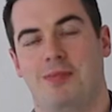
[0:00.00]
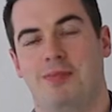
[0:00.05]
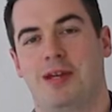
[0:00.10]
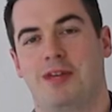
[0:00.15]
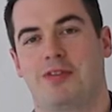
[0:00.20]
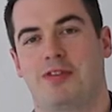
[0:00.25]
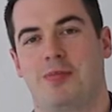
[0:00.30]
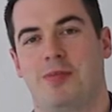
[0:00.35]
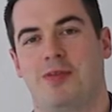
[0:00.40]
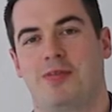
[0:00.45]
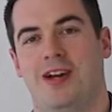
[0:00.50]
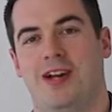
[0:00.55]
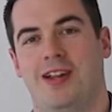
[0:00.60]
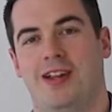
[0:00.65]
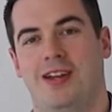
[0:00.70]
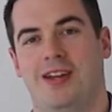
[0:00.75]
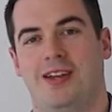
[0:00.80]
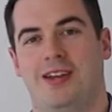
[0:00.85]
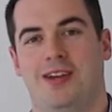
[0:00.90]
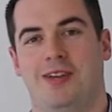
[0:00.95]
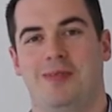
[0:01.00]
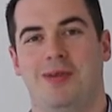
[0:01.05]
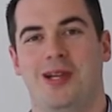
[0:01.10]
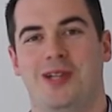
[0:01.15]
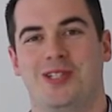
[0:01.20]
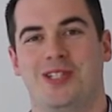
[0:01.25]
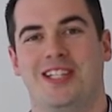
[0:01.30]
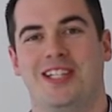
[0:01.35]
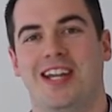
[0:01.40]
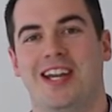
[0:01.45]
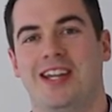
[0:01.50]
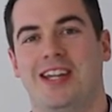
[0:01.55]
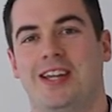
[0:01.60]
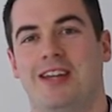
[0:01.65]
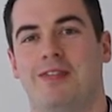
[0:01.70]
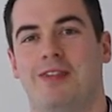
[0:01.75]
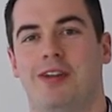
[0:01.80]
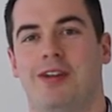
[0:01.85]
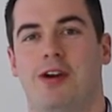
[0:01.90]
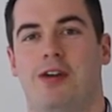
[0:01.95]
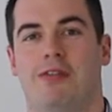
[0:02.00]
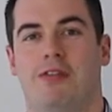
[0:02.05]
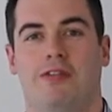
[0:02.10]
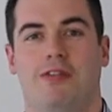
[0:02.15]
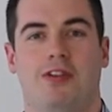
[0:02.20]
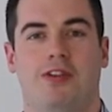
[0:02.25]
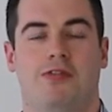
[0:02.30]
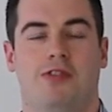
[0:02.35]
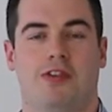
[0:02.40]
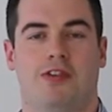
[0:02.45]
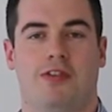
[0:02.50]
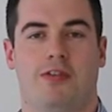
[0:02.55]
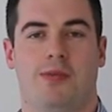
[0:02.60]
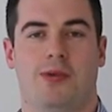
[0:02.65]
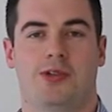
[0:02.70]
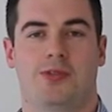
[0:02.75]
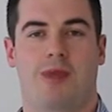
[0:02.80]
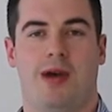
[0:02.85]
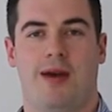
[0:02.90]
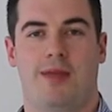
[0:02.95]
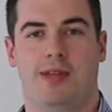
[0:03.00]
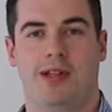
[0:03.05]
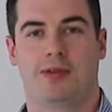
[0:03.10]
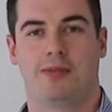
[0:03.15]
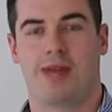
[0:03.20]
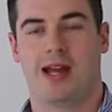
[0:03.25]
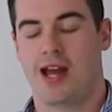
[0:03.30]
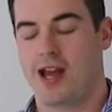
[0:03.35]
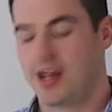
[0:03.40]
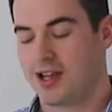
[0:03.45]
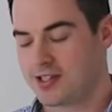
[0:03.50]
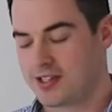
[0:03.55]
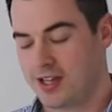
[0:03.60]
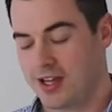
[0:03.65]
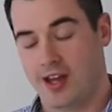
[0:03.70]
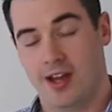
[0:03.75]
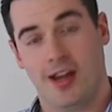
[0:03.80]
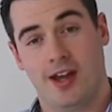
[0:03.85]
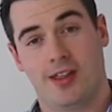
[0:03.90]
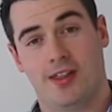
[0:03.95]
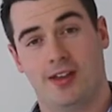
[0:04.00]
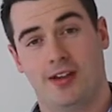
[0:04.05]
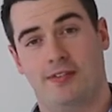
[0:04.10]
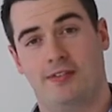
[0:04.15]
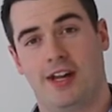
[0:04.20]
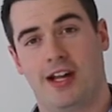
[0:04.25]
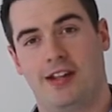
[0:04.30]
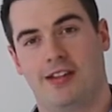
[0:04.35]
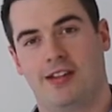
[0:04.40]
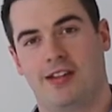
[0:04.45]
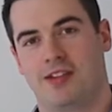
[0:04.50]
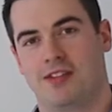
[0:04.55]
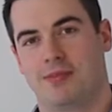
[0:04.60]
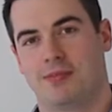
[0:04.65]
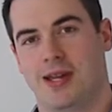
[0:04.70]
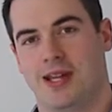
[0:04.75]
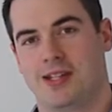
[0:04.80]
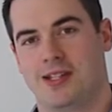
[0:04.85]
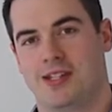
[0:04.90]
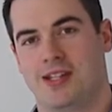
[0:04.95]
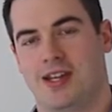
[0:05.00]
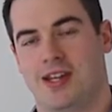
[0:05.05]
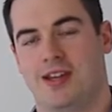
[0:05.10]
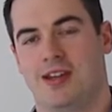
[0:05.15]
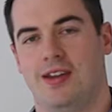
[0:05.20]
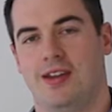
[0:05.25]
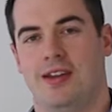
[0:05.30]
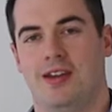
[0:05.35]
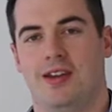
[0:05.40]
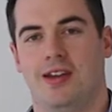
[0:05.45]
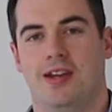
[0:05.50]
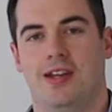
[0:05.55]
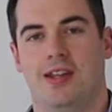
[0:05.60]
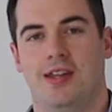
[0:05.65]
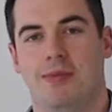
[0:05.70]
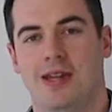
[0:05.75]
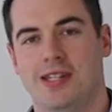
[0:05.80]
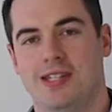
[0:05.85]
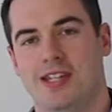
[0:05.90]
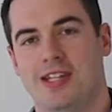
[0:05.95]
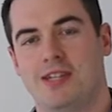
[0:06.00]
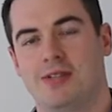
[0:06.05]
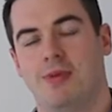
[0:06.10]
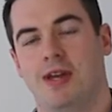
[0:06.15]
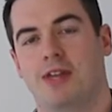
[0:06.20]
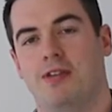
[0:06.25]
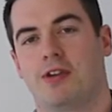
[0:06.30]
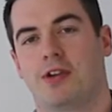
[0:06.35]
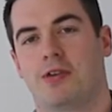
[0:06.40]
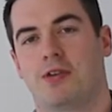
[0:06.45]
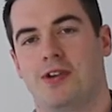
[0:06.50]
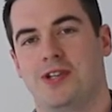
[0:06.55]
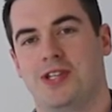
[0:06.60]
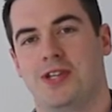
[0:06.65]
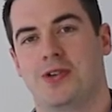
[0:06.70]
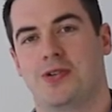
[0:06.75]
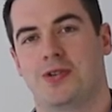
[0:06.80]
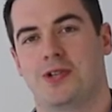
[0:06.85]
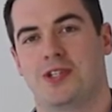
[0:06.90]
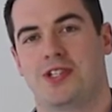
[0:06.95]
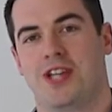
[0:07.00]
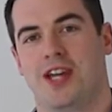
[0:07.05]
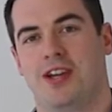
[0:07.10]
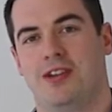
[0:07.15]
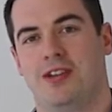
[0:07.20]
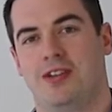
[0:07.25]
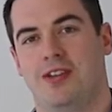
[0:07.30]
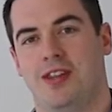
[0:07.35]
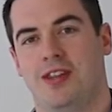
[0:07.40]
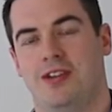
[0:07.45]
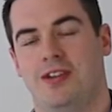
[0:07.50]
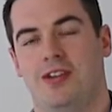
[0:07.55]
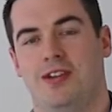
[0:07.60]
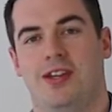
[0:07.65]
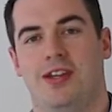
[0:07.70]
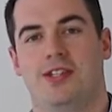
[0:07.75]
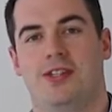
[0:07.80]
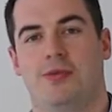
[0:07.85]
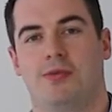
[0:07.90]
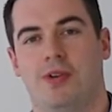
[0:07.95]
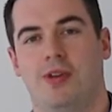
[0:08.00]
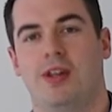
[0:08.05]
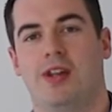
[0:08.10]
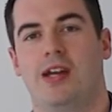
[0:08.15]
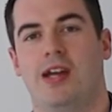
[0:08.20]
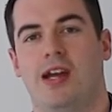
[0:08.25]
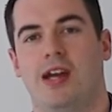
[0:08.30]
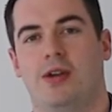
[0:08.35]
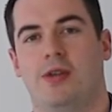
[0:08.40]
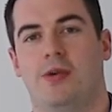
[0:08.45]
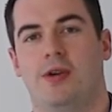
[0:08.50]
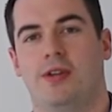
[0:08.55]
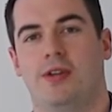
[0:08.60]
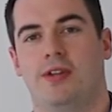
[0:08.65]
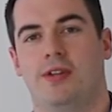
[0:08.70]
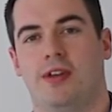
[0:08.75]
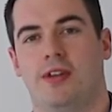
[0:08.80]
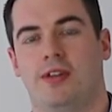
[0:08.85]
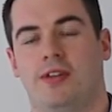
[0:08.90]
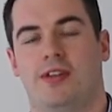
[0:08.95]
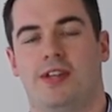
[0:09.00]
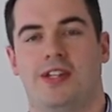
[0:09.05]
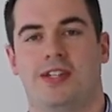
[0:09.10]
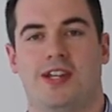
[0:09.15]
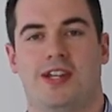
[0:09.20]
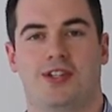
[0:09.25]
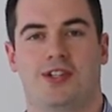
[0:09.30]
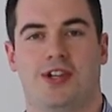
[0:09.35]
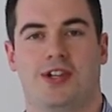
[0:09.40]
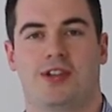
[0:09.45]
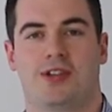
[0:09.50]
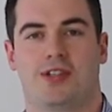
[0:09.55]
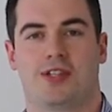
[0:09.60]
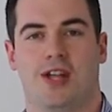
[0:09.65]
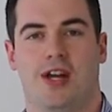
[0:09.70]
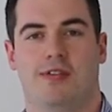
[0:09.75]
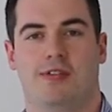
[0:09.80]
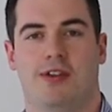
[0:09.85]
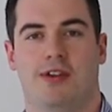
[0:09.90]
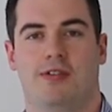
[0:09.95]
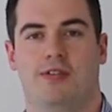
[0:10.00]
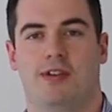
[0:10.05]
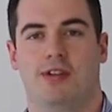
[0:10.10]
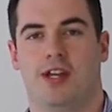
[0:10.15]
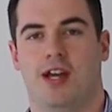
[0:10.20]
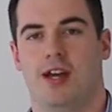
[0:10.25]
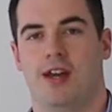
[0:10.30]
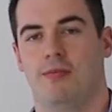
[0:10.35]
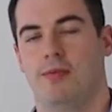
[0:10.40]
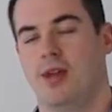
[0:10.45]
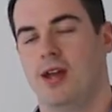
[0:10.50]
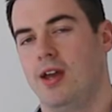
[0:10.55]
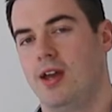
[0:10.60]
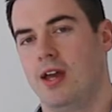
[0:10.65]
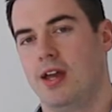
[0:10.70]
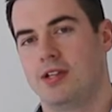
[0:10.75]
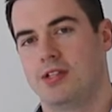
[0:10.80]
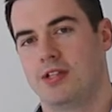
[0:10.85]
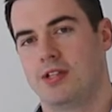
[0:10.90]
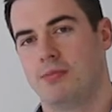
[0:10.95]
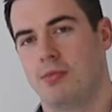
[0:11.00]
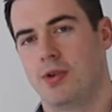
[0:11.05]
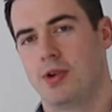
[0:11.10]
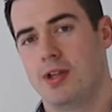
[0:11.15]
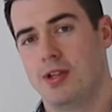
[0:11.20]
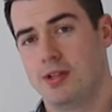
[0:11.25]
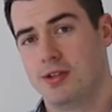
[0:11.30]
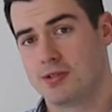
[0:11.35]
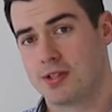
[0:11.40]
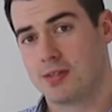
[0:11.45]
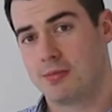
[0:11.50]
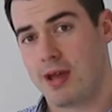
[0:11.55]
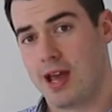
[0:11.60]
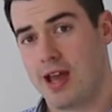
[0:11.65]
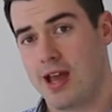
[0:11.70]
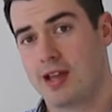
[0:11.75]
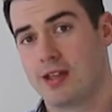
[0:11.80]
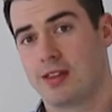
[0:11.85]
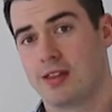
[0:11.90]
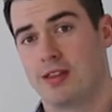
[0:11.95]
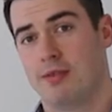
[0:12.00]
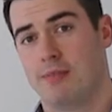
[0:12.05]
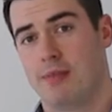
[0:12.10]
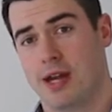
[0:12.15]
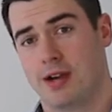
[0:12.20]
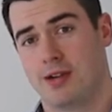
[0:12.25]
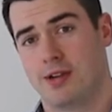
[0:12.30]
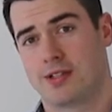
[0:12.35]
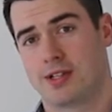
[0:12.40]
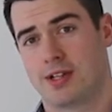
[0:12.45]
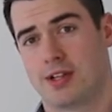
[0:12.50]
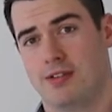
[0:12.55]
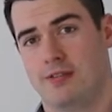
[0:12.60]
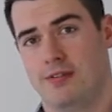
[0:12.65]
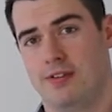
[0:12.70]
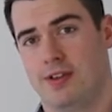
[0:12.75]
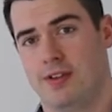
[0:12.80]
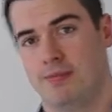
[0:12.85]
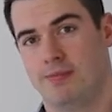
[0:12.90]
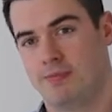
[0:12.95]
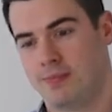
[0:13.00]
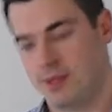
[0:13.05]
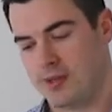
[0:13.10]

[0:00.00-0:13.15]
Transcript: I'm Nick from Navali. I'm here today to give you an overview of one of our most popular bags, the Navali Leather Mainstay. The Mainstay is made of a crazy horse saddle leather. It's a really high quality leather that's actually going to soften over time. So the more you use the bag, the better it's going to feel.